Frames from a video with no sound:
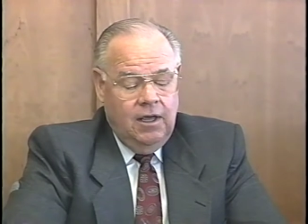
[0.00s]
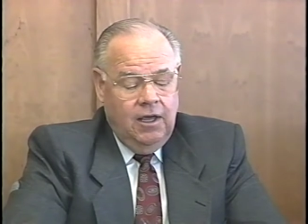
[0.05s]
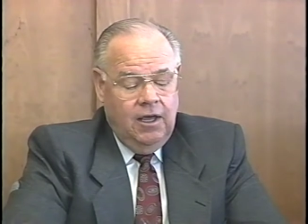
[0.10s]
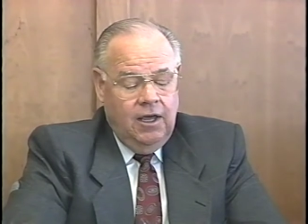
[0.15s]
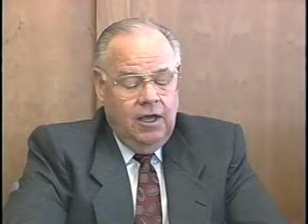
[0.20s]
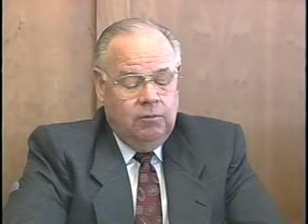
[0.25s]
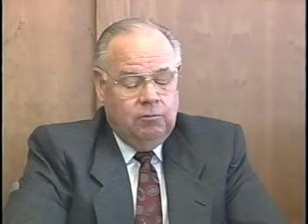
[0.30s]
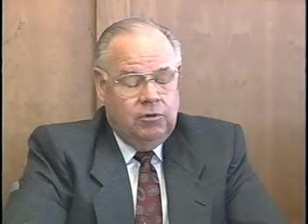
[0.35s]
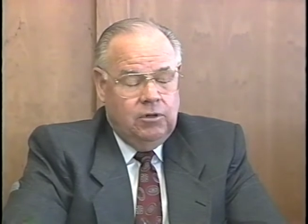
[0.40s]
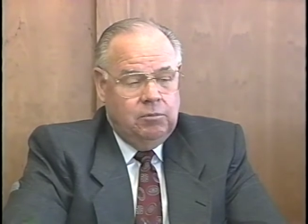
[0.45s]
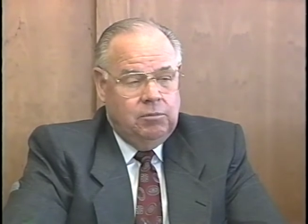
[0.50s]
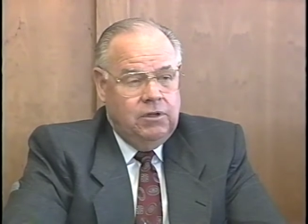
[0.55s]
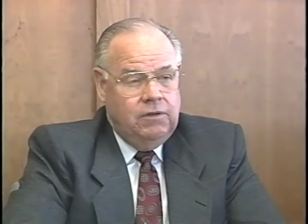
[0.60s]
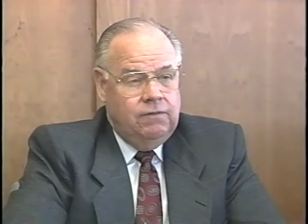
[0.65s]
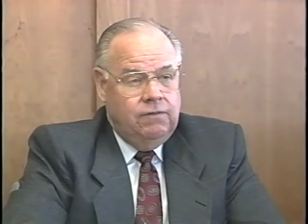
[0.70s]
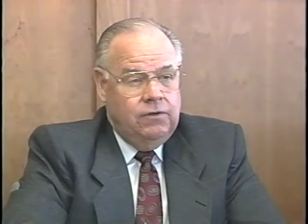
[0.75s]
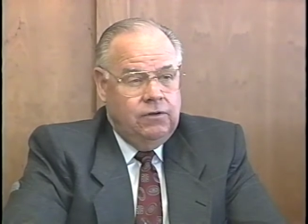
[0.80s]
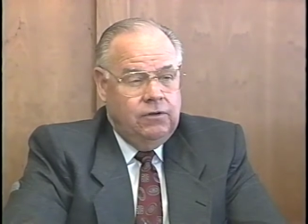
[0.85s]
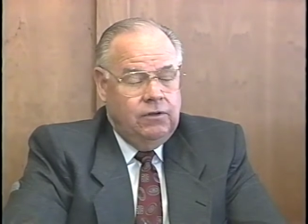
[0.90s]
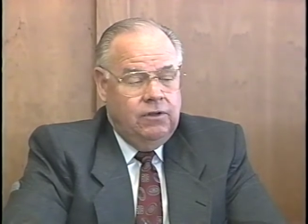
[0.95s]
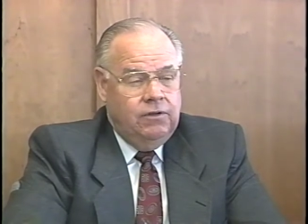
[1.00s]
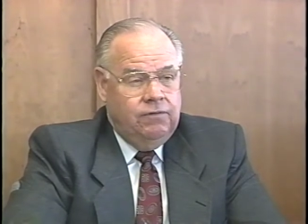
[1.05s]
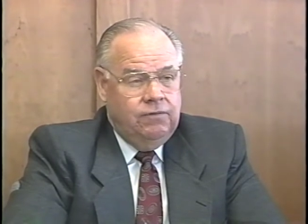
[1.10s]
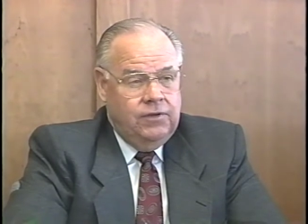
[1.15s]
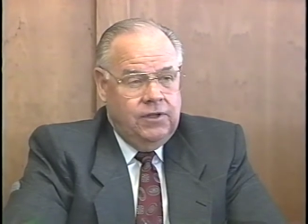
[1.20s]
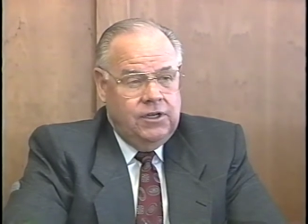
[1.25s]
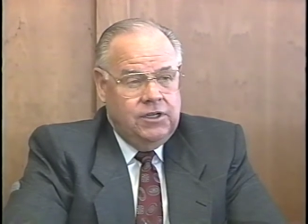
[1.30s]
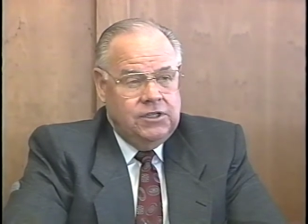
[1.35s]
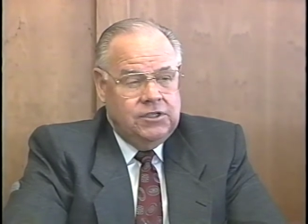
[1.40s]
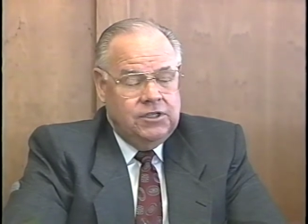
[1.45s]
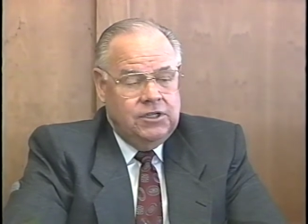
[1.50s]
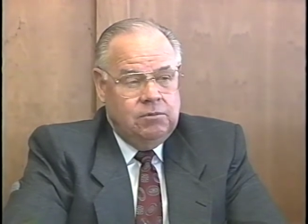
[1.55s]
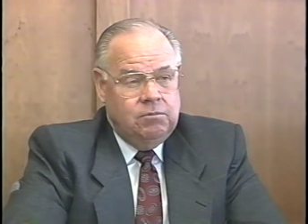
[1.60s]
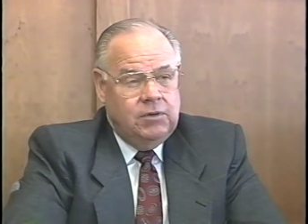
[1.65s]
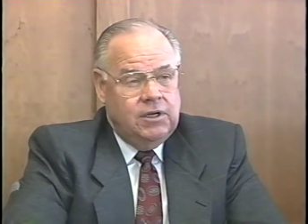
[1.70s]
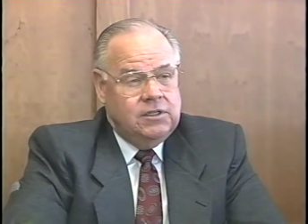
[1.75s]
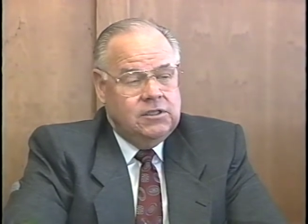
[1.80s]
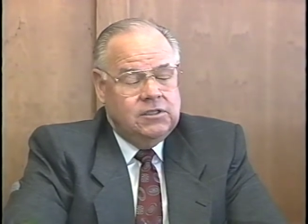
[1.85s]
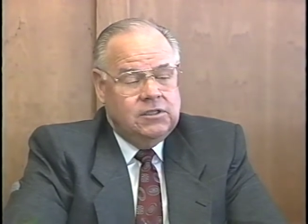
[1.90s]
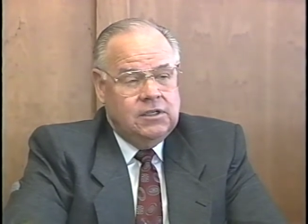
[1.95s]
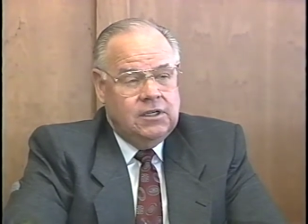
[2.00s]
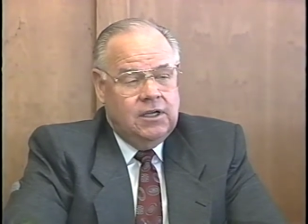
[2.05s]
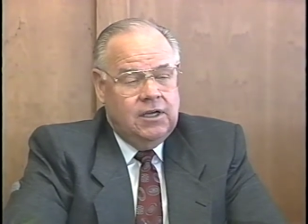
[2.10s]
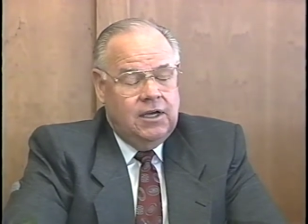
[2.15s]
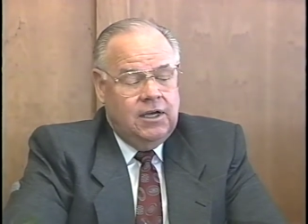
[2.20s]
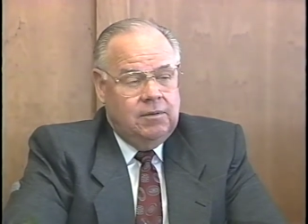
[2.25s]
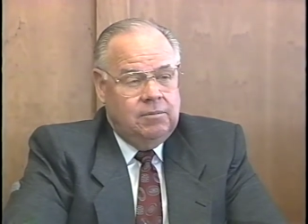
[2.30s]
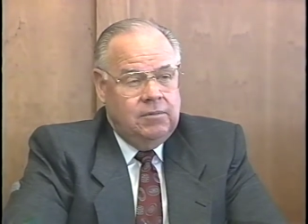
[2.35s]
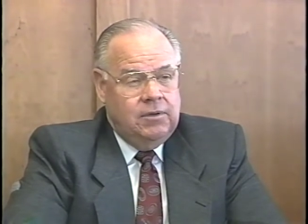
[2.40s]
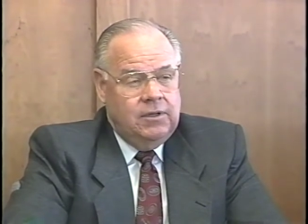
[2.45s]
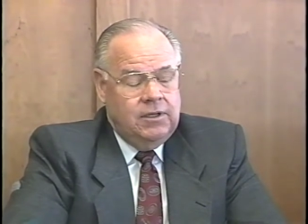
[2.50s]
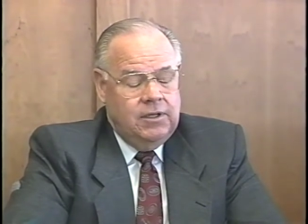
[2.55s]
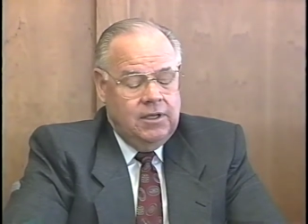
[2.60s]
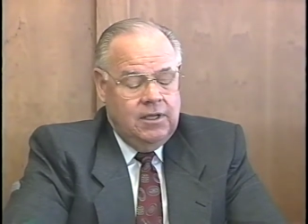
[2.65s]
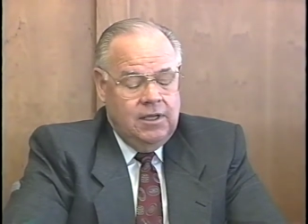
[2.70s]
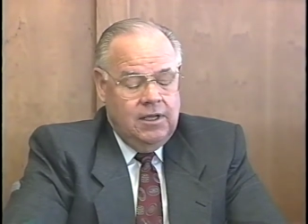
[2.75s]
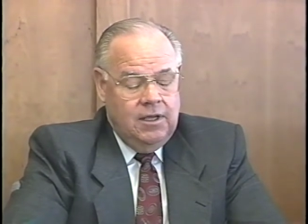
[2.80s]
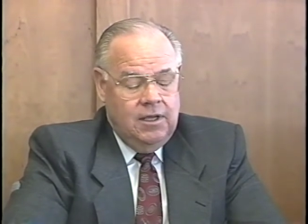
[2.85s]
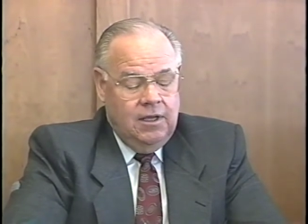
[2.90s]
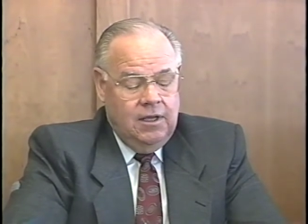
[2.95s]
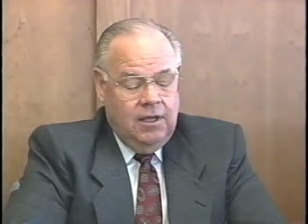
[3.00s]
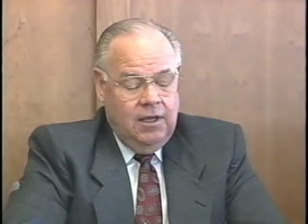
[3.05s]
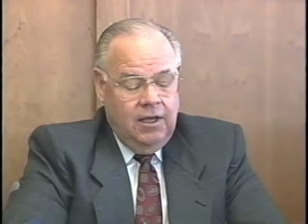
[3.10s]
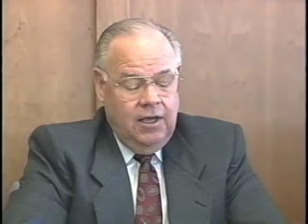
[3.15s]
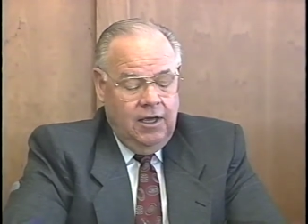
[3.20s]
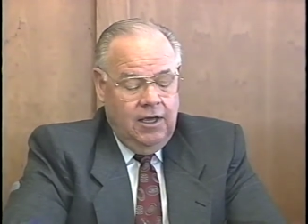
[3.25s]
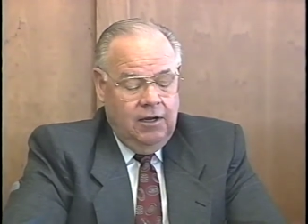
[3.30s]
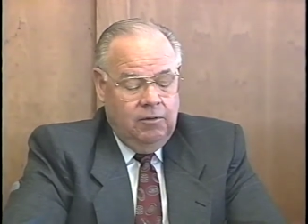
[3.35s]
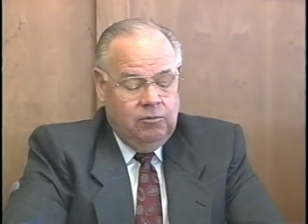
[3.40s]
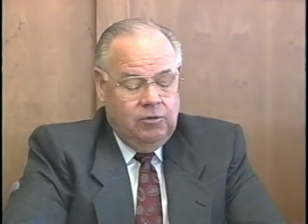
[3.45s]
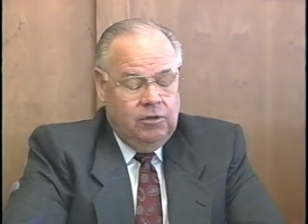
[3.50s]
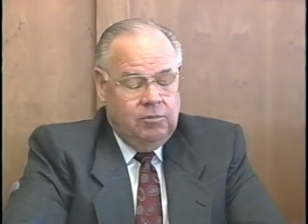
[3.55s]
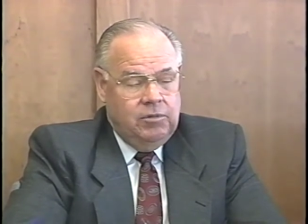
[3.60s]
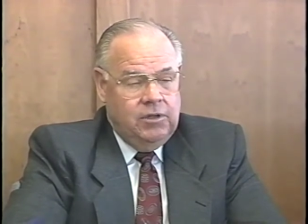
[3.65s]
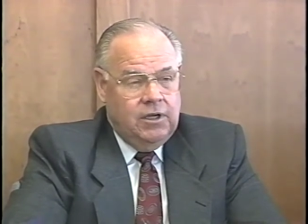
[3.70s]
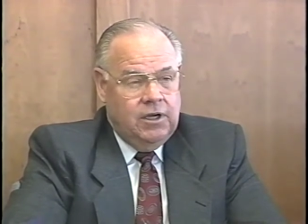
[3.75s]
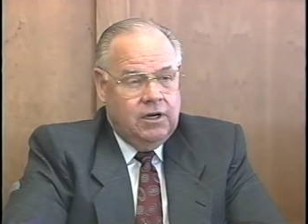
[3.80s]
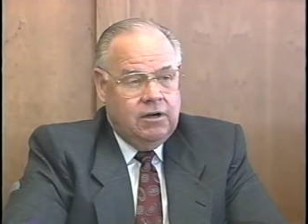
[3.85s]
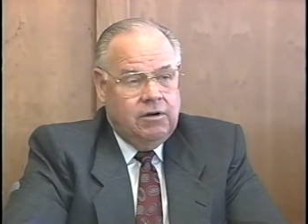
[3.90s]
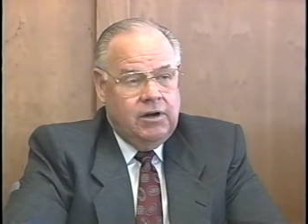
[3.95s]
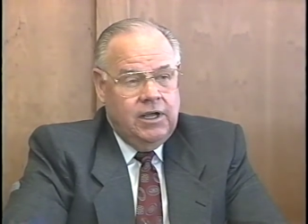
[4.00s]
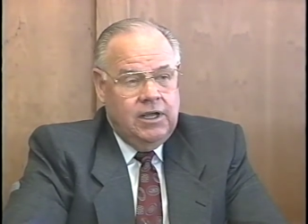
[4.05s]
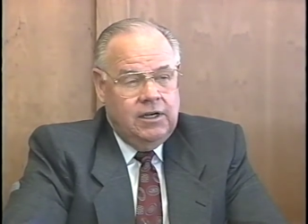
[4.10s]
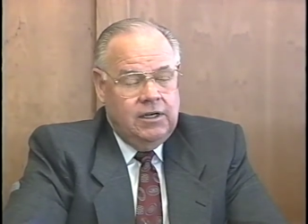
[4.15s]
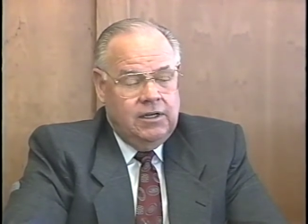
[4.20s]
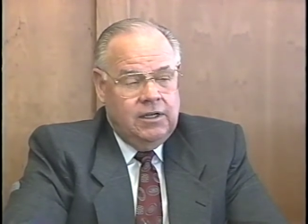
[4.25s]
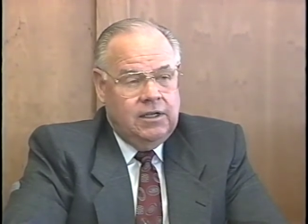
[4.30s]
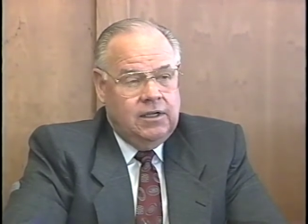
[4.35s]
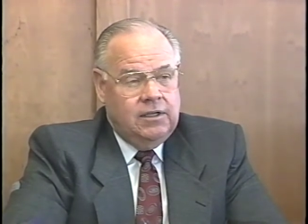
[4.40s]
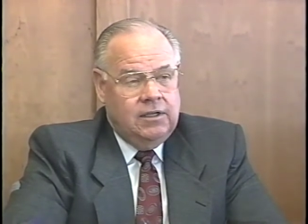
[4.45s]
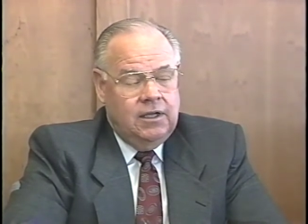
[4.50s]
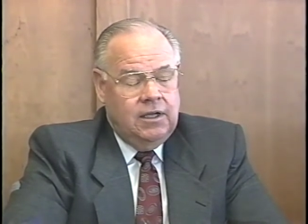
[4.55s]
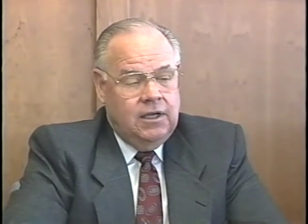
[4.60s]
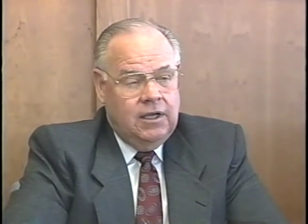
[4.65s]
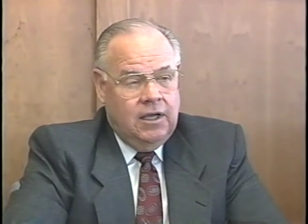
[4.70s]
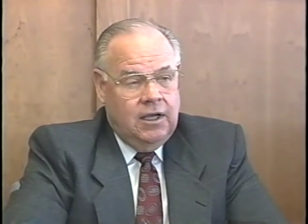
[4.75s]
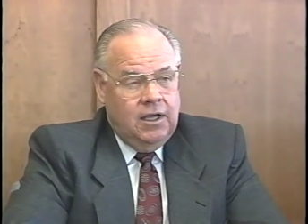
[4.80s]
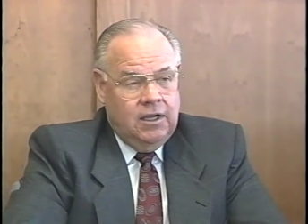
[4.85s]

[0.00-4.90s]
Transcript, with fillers: and will be finished in months to come and will be a great, uh, a